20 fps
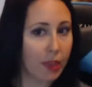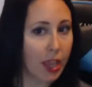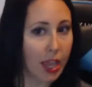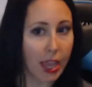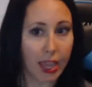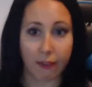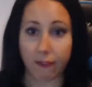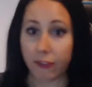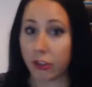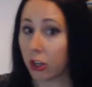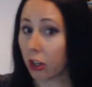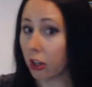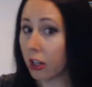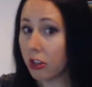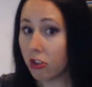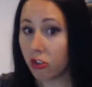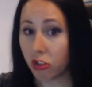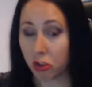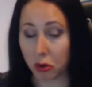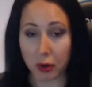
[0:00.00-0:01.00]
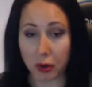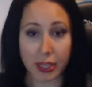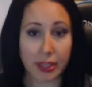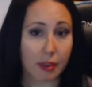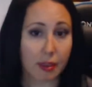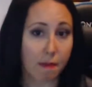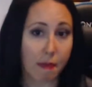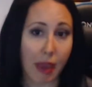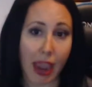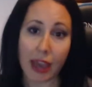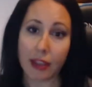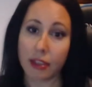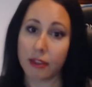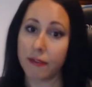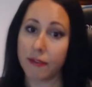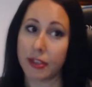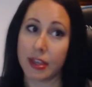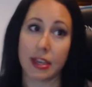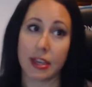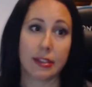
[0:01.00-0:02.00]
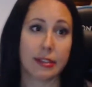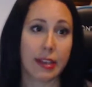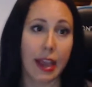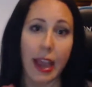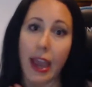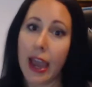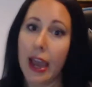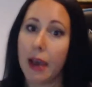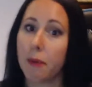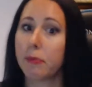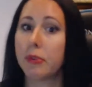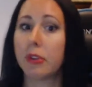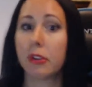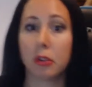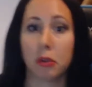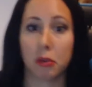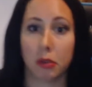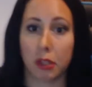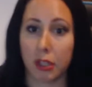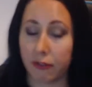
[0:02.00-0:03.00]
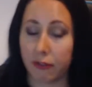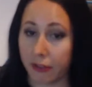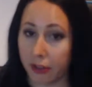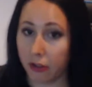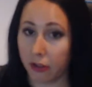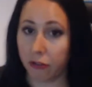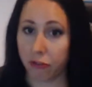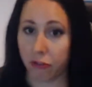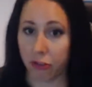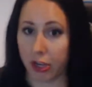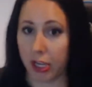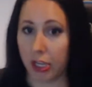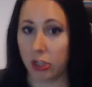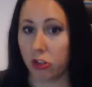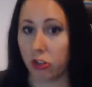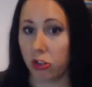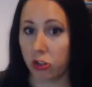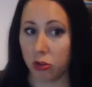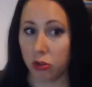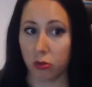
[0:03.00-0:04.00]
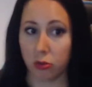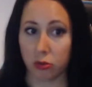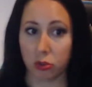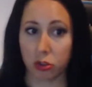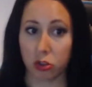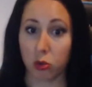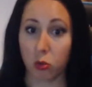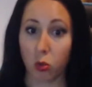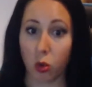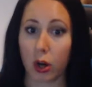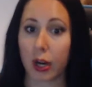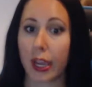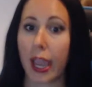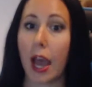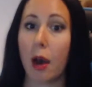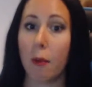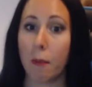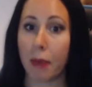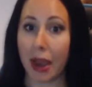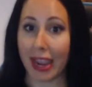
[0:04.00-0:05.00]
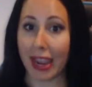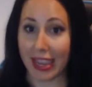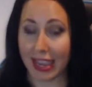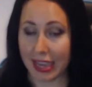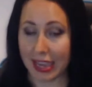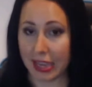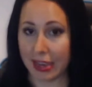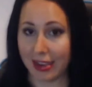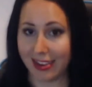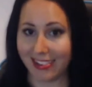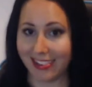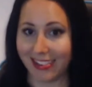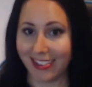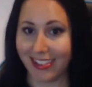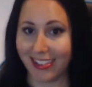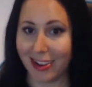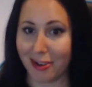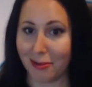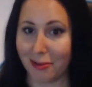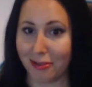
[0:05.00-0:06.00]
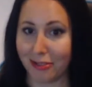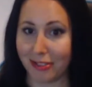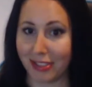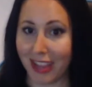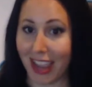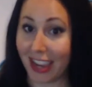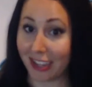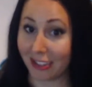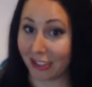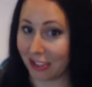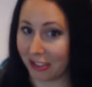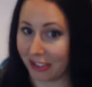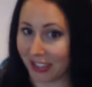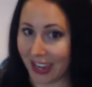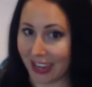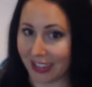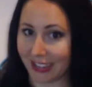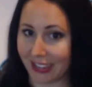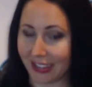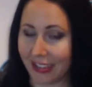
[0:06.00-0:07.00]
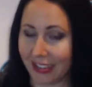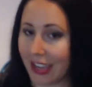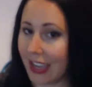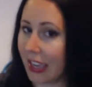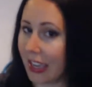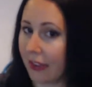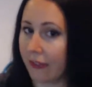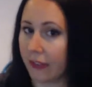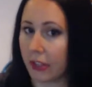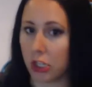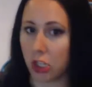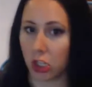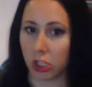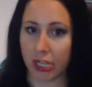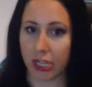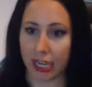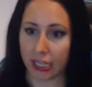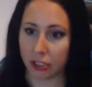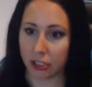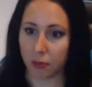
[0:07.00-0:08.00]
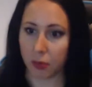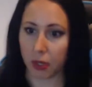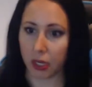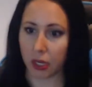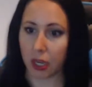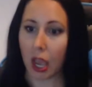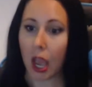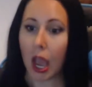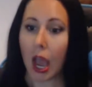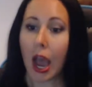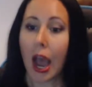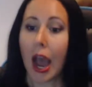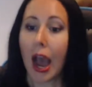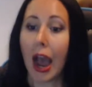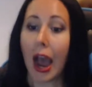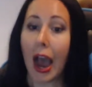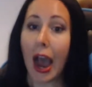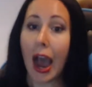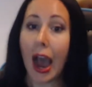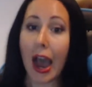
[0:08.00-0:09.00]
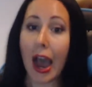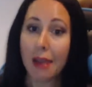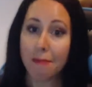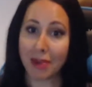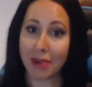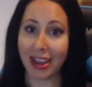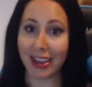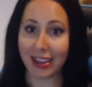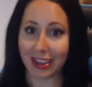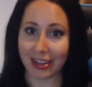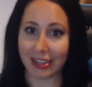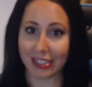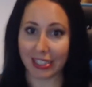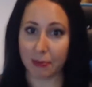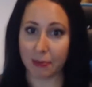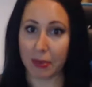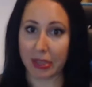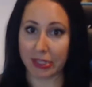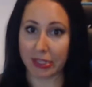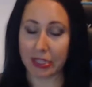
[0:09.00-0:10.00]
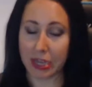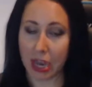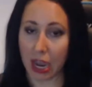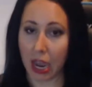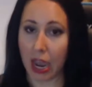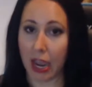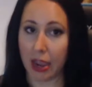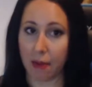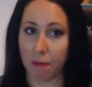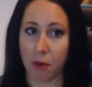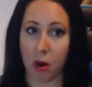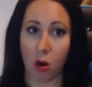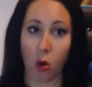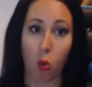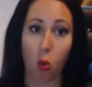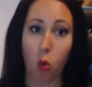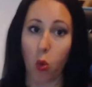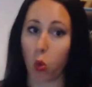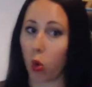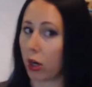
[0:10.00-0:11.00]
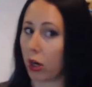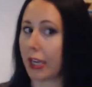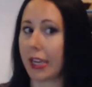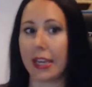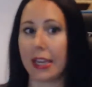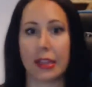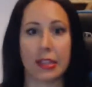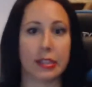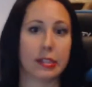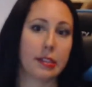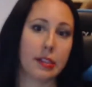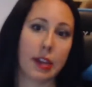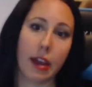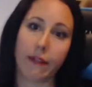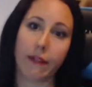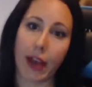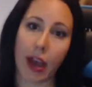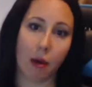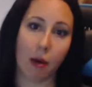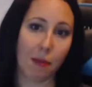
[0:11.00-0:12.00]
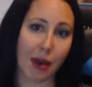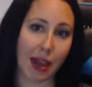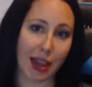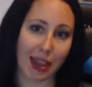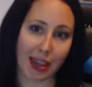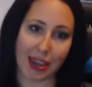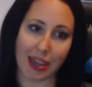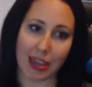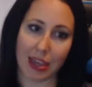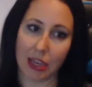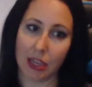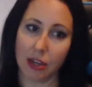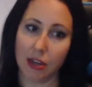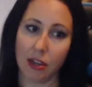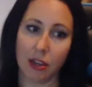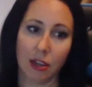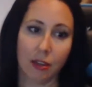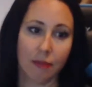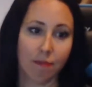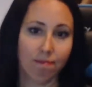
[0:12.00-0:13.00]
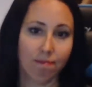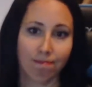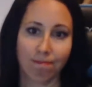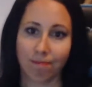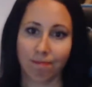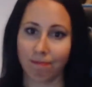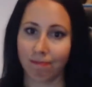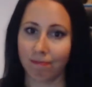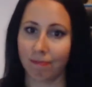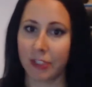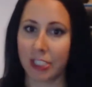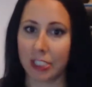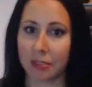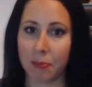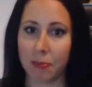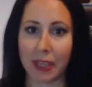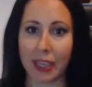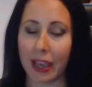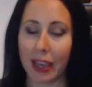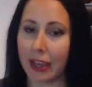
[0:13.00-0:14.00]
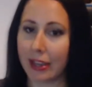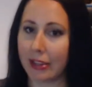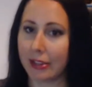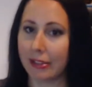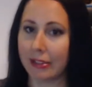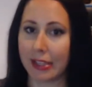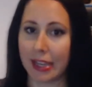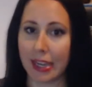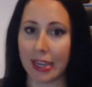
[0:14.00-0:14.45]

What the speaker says: if you're enjoying the math of things, absolutely feel free to work out by hand those exercises it gives in your textbook. I'm not going to spend time working this stuff out by hand just because